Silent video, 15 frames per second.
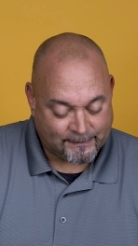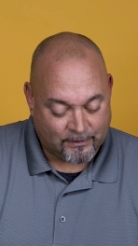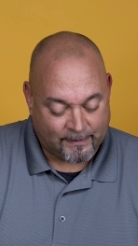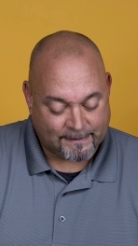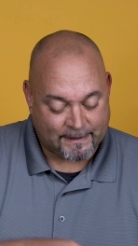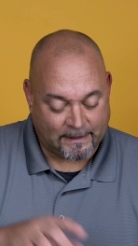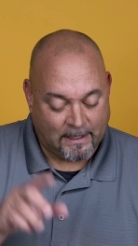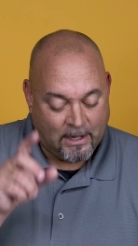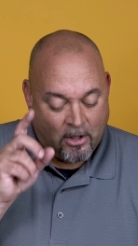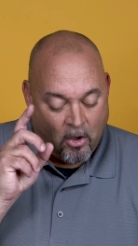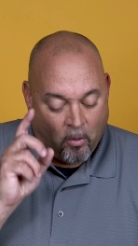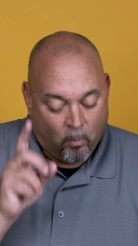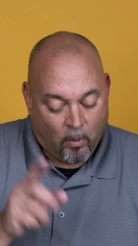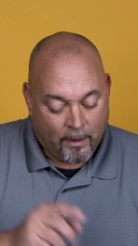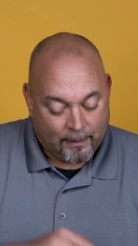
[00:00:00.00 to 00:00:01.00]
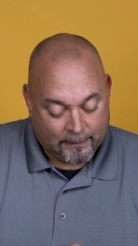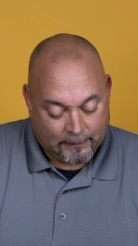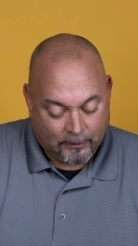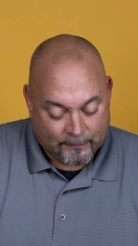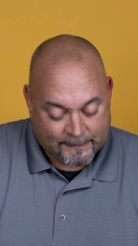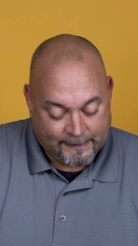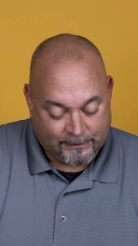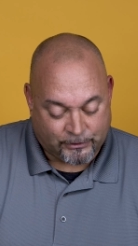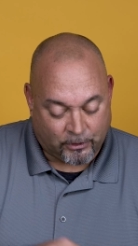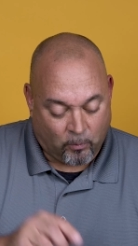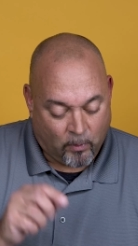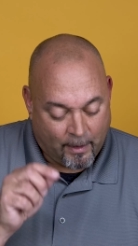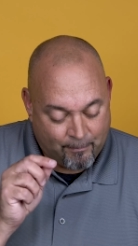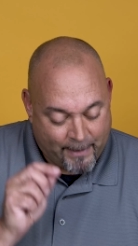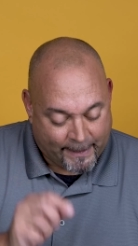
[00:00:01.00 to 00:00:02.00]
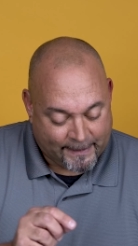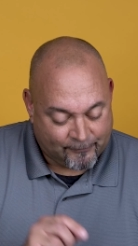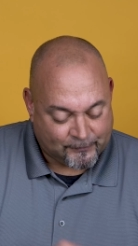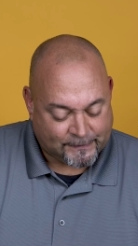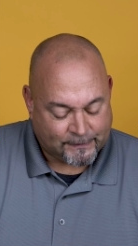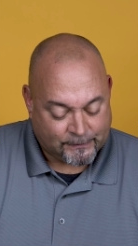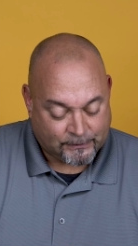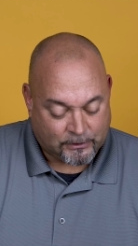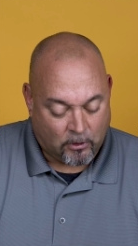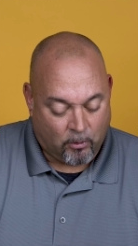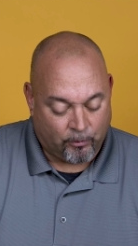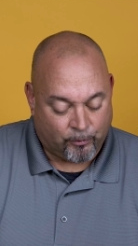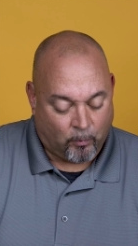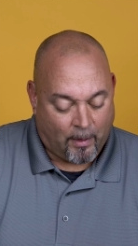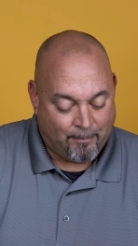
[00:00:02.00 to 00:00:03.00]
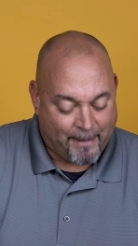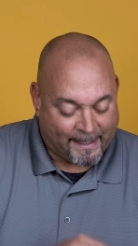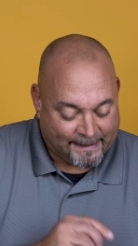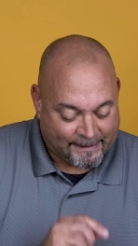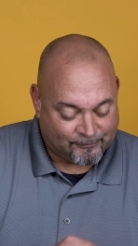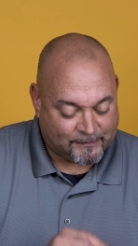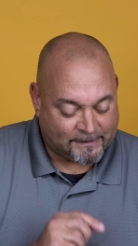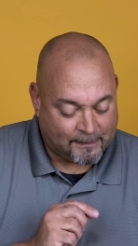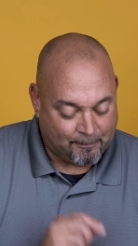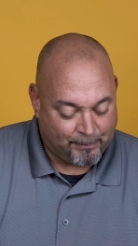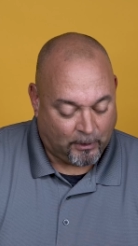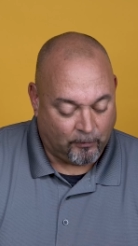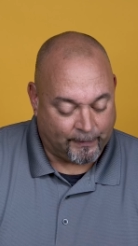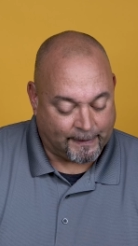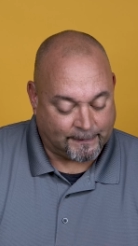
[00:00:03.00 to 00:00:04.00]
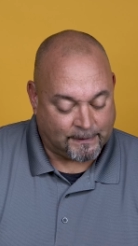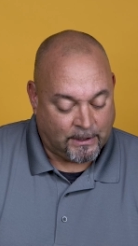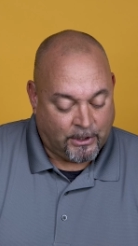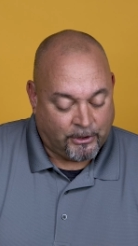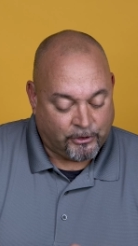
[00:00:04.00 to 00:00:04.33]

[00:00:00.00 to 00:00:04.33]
So they said, what look, teacher, what magnificent stones, what magnificent buildings.